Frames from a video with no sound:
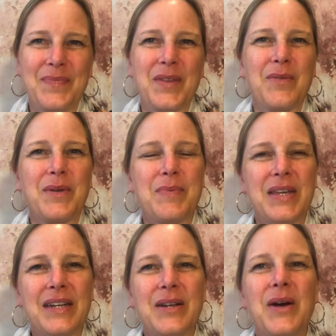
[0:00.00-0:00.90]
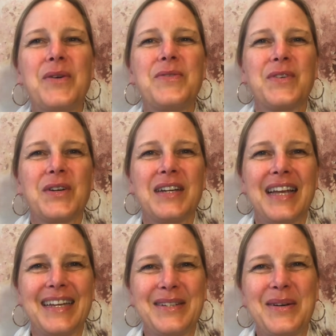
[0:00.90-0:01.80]
Repeated over
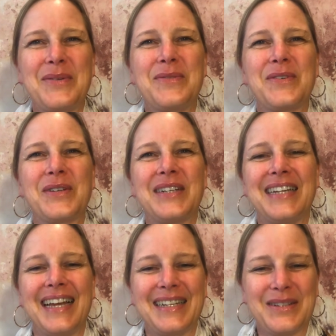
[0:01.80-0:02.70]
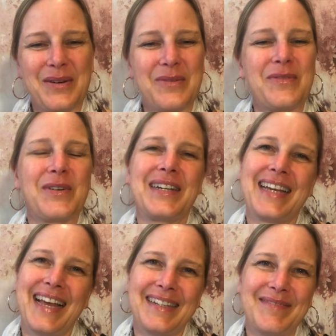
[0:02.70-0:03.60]
and over and over
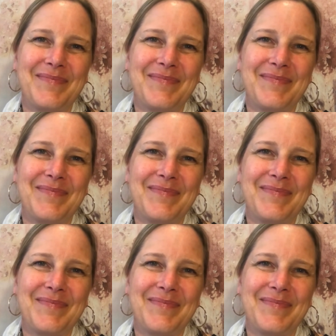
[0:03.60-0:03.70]
again.